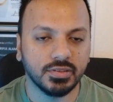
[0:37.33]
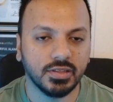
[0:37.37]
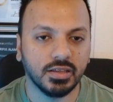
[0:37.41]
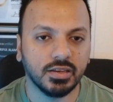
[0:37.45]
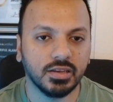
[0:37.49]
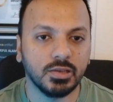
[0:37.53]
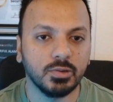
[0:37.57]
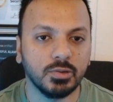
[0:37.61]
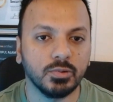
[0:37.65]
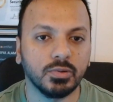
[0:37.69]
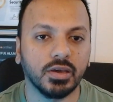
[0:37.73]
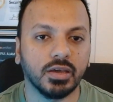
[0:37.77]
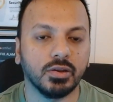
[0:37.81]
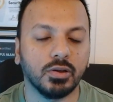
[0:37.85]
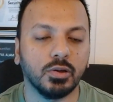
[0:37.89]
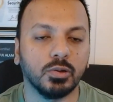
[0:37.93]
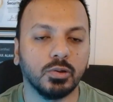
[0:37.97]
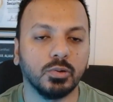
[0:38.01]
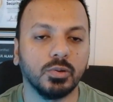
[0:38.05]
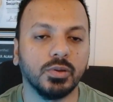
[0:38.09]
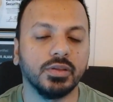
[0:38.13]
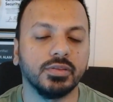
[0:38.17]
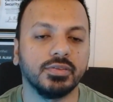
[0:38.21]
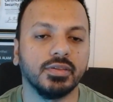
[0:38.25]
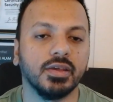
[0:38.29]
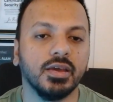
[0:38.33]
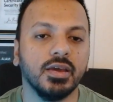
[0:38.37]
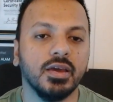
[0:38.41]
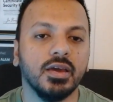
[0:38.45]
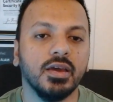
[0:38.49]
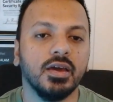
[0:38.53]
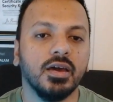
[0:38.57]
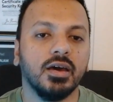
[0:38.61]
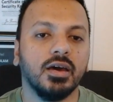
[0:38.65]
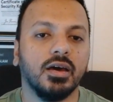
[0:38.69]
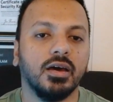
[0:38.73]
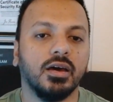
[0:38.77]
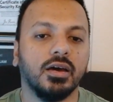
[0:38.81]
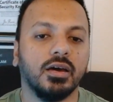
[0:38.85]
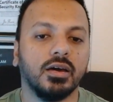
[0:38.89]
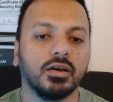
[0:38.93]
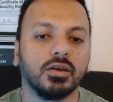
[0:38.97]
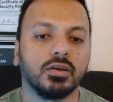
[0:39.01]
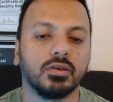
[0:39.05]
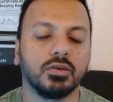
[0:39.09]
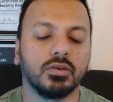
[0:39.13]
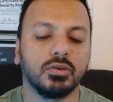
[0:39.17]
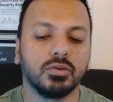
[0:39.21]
then you can always uh,